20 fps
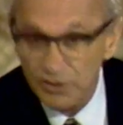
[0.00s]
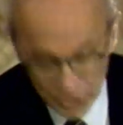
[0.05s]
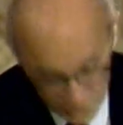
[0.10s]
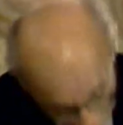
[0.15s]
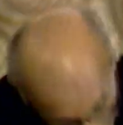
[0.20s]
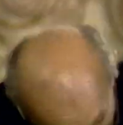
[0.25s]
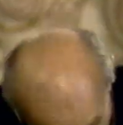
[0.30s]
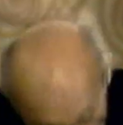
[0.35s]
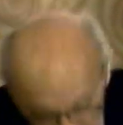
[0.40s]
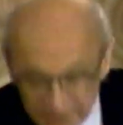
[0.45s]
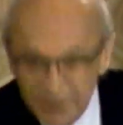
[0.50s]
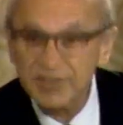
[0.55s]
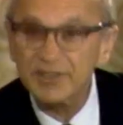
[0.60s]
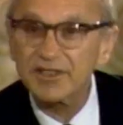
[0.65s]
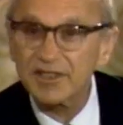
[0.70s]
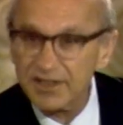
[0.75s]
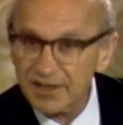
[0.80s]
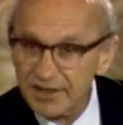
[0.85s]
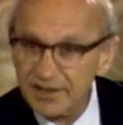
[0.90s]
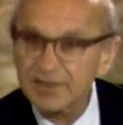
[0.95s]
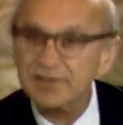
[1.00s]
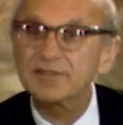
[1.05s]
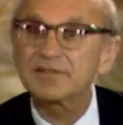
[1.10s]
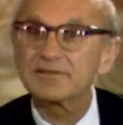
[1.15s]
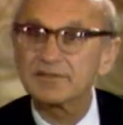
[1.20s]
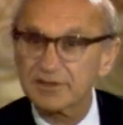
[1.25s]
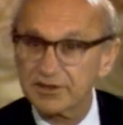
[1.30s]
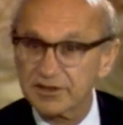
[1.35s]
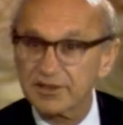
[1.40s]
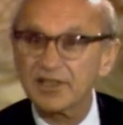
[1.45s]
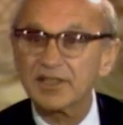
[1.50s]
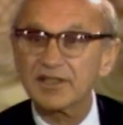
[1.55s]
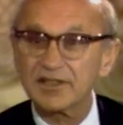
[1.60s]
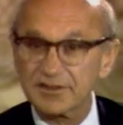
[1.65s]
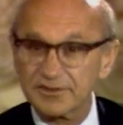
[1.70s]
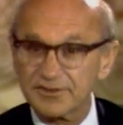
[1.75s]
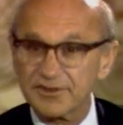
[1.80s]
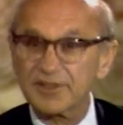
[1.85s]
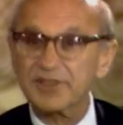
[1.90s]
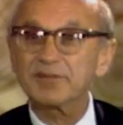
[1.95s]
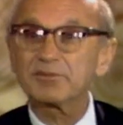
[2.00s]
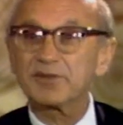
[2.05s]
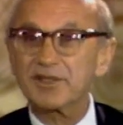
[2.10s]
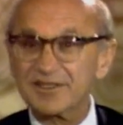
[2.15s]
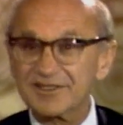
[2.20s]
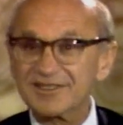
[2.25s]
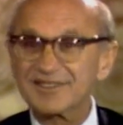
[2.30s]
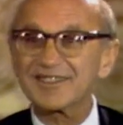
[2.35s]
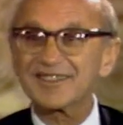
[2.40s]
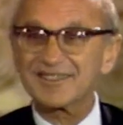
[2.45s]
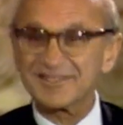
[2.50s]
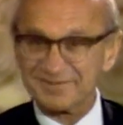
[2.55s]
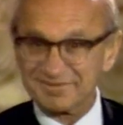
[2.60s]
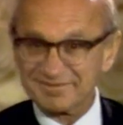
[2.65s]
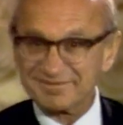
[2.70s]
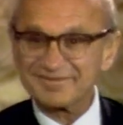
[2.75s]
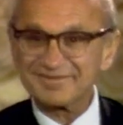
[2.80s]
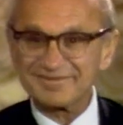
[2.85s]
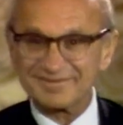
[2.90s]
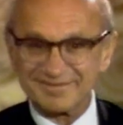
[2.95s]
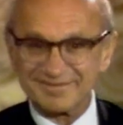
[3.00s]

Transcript: there yes, first. it does. Yeah. It does, very Thank much you. so.